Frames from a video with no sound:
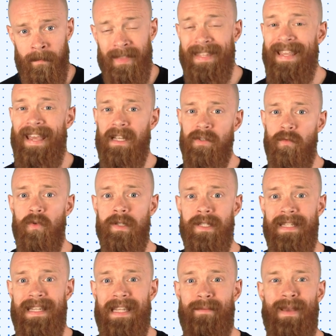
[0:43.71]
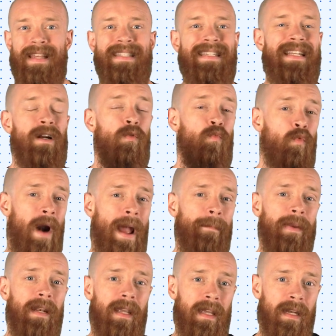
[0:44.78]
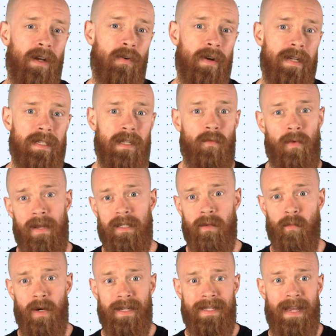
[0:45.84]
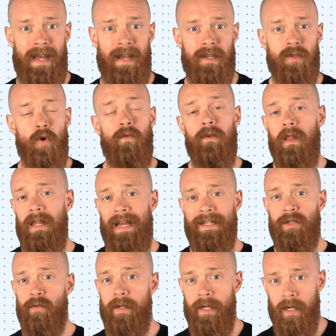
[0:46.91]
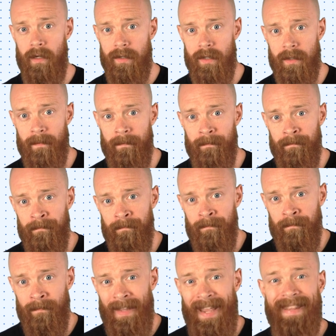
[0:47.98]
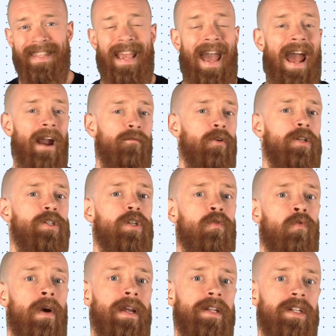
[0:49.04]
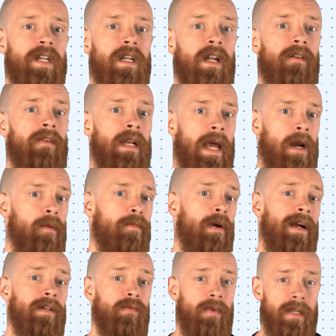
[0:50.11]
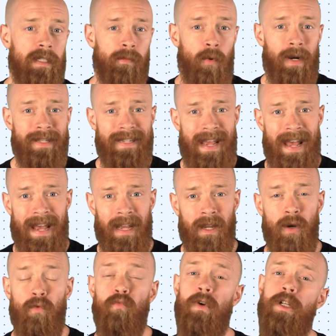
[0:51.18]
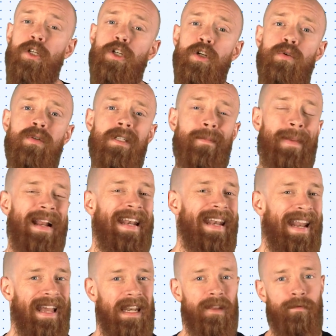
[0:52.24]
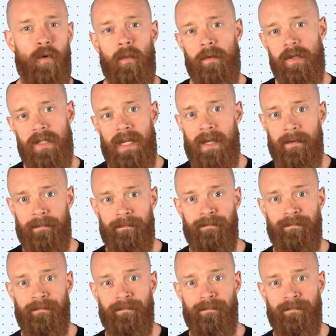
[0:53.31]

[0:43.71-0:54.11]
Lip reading: The X-Force team has seen a rapid increase in ransomware attacks over the last 3 years, and the average duration of an enterprise ransomware attack reduced by 94%.